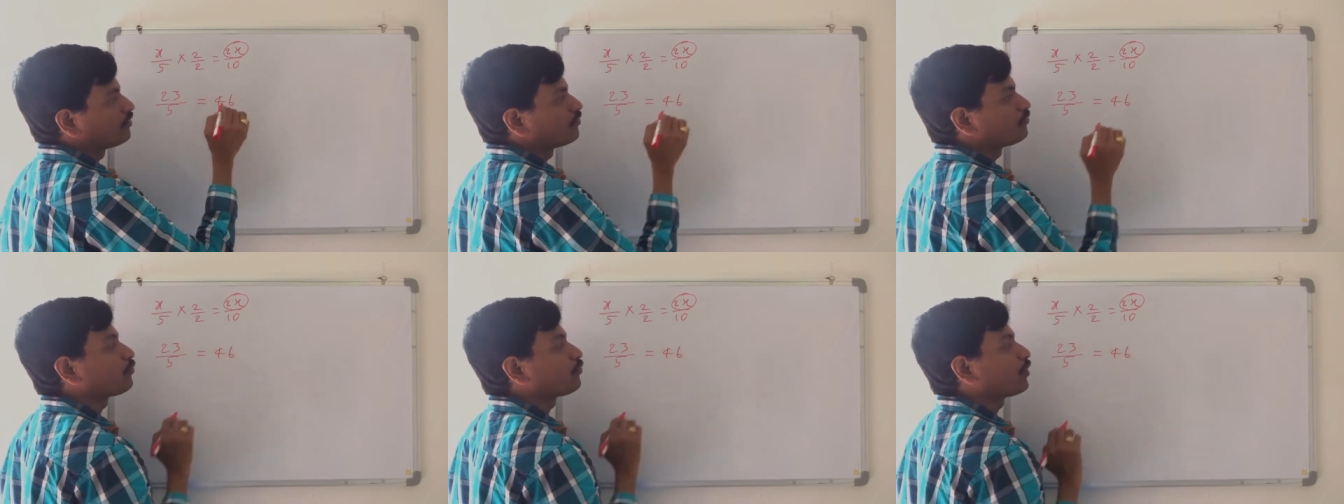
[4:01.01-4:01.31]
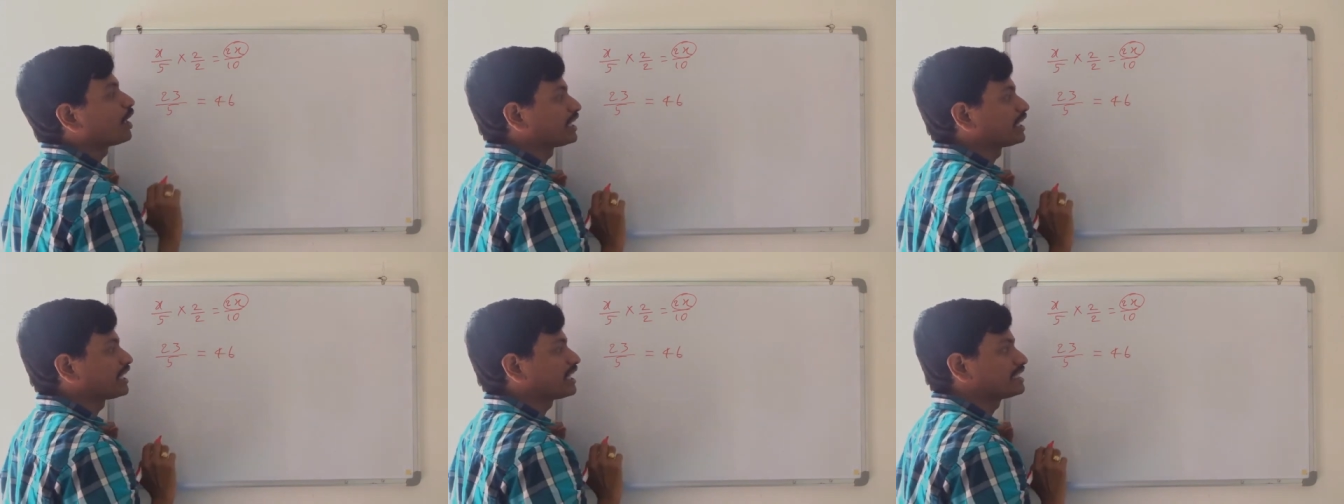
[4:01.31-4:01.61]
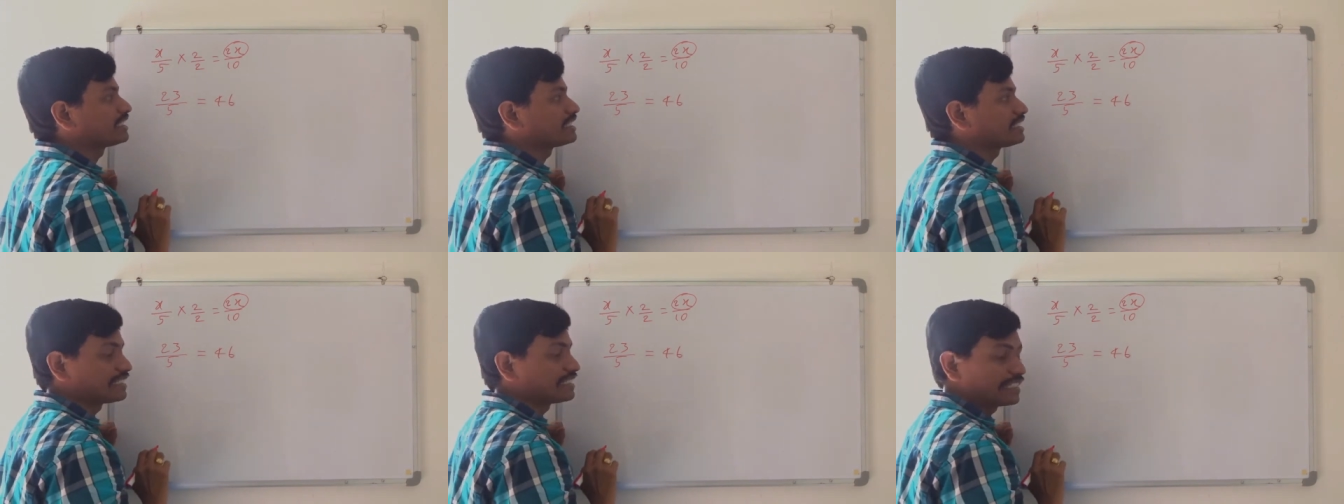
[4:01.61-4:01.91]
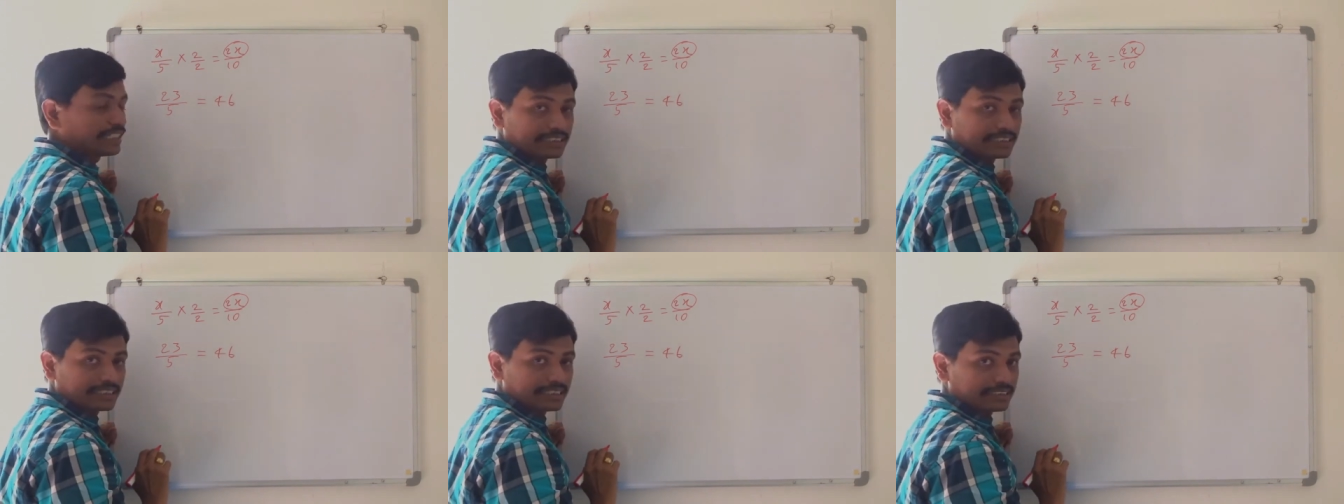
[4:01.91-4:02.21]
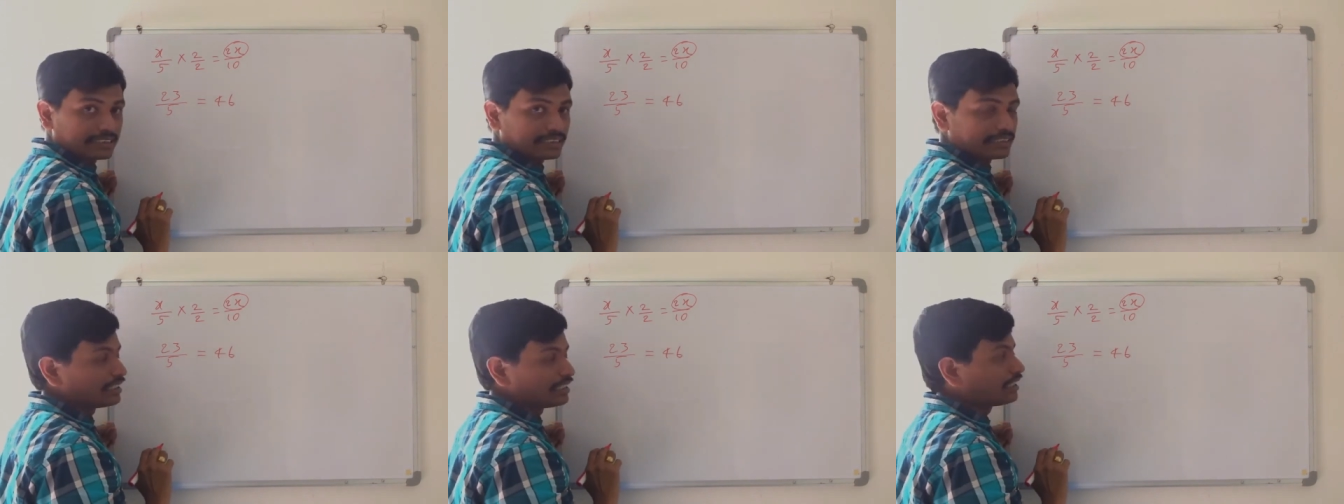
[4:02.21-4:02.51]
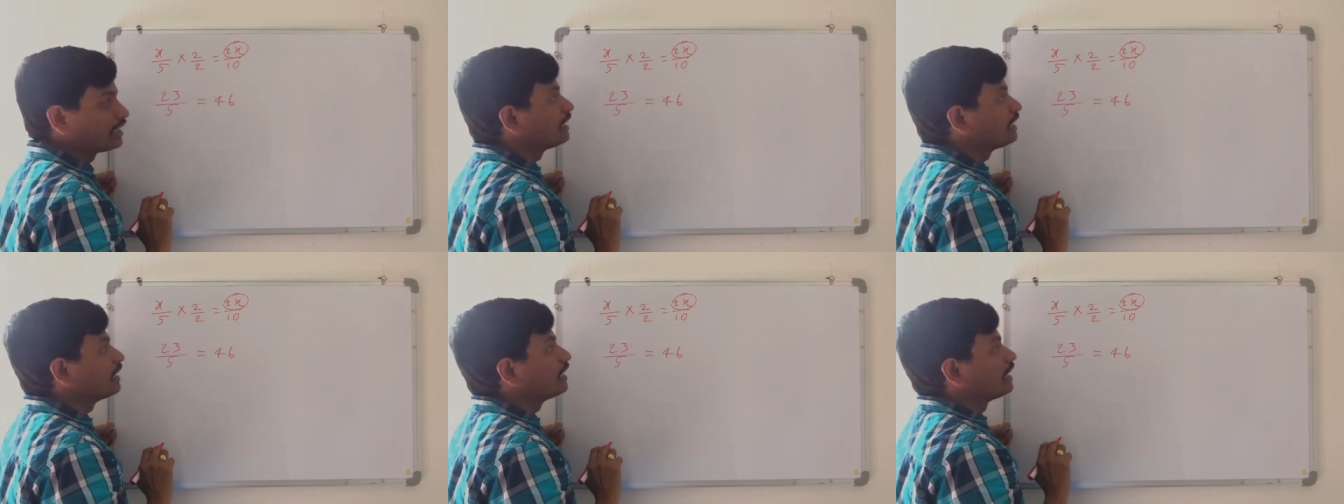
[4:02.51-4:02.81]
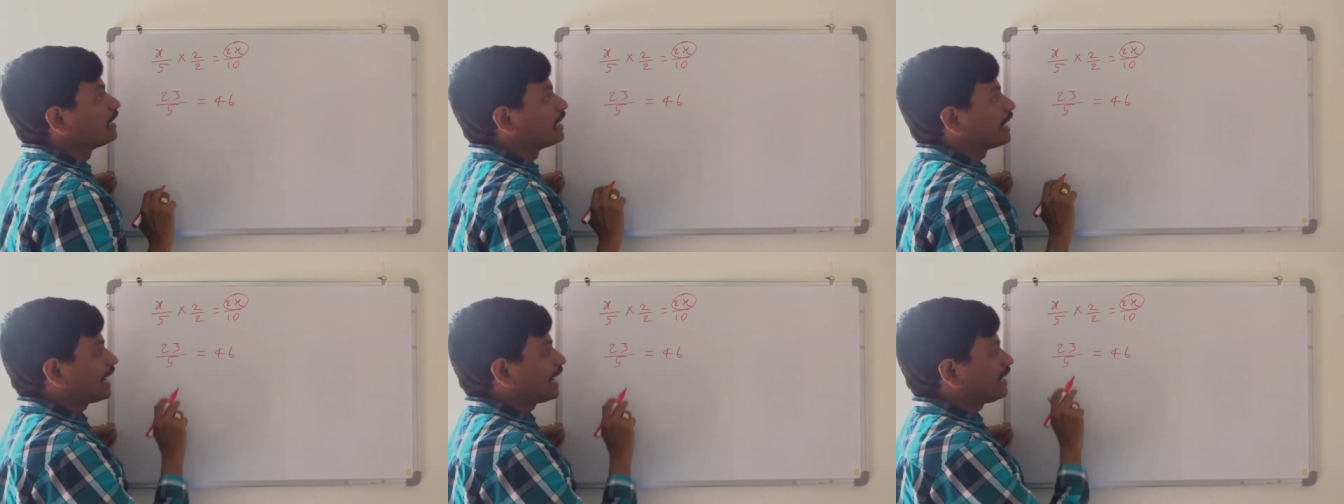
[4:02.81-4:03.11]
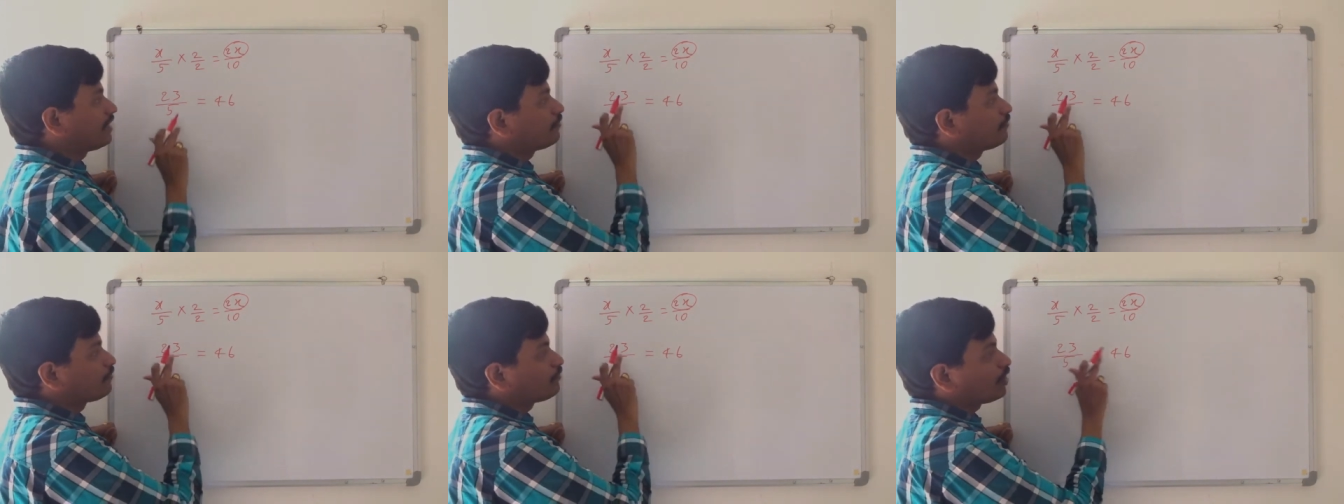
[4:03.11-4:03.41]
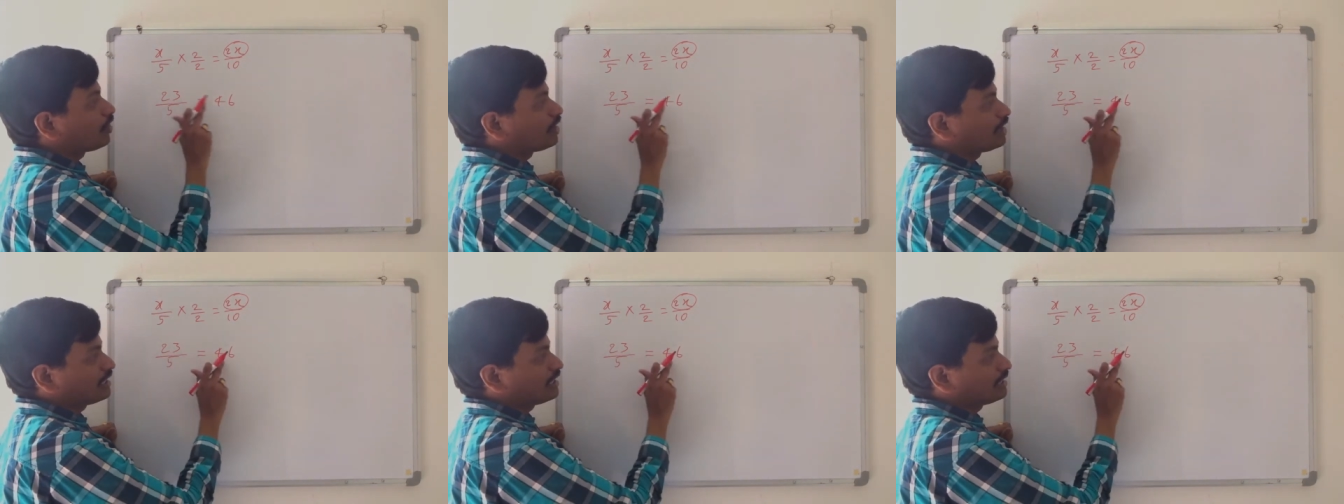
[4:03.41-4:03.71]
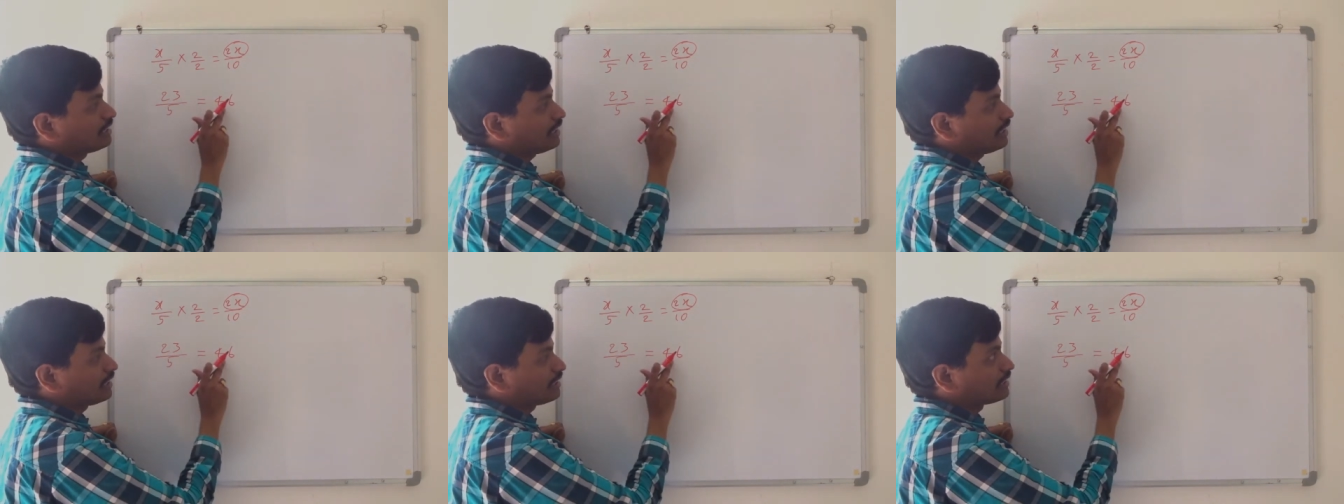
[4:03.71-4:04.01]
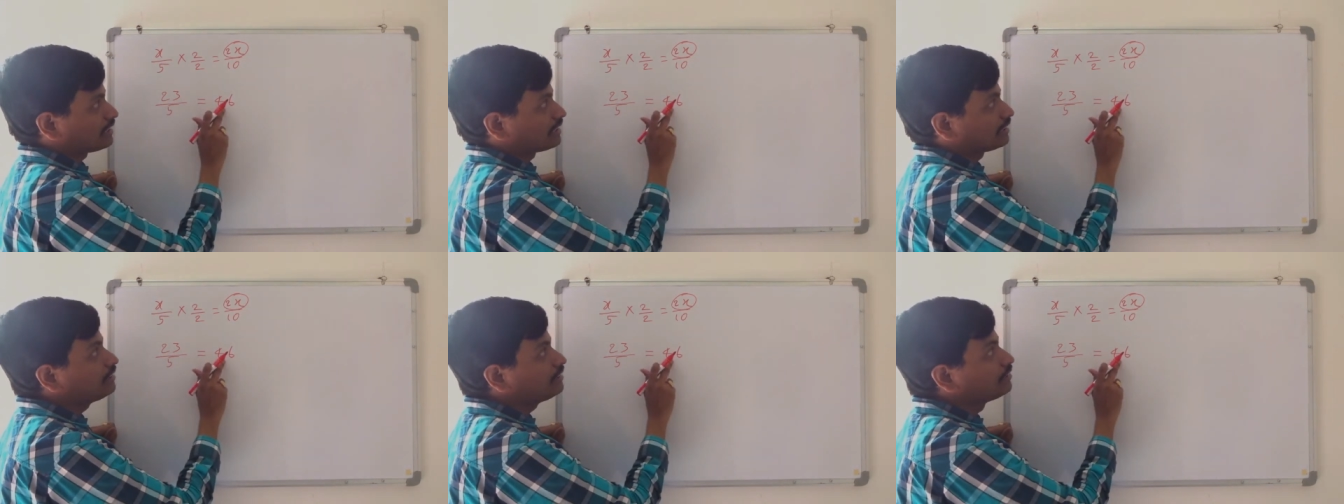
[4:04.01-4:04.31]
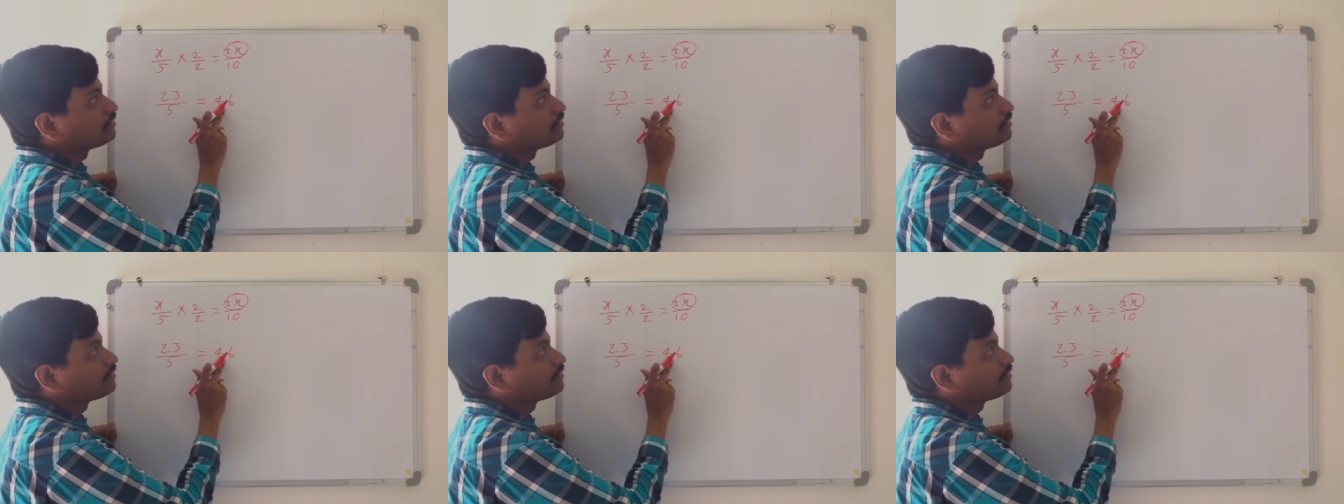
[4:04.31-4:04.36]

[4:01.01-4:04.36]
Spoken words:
46. And 46